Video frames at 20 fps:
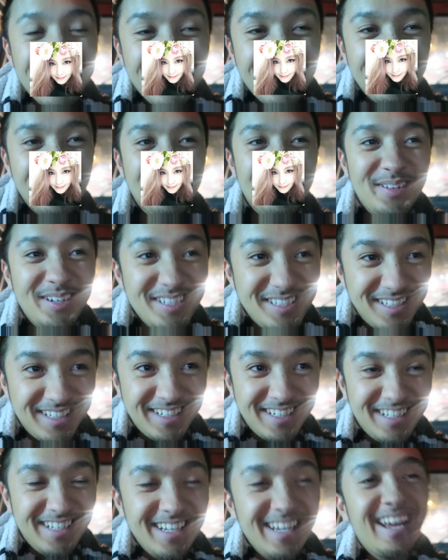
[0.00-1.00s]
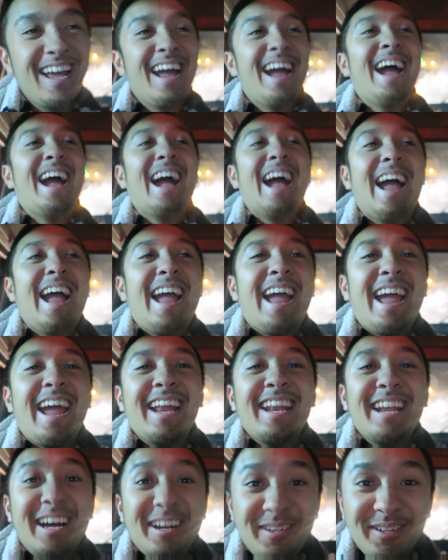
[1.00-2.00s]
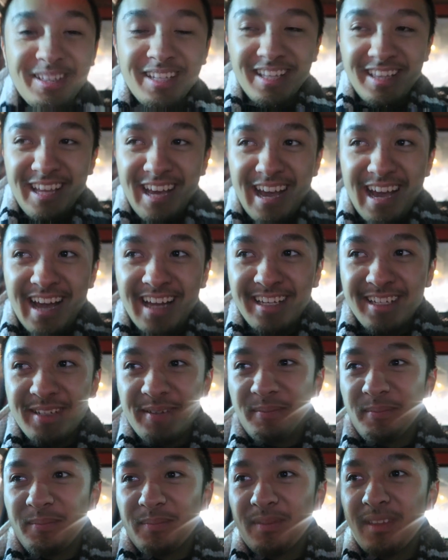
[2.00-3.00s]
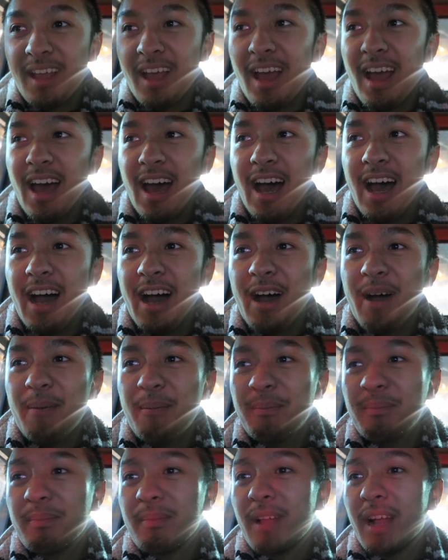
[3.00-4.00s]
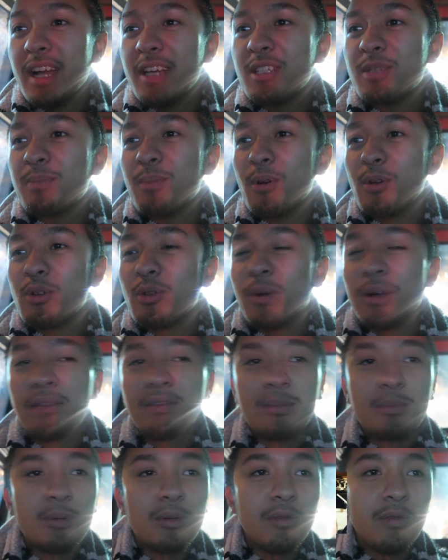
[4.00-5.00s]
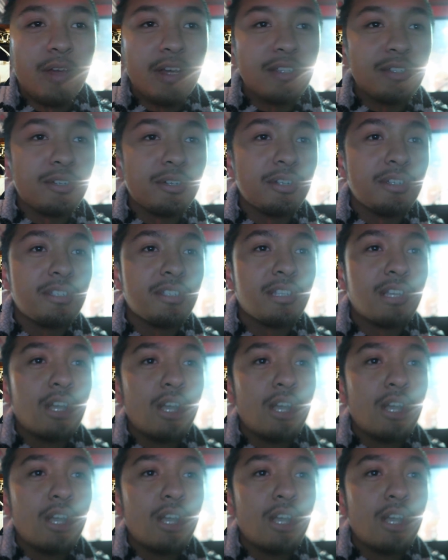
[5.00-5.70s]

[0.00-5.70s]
university and not only that um, I spoke to one of the professors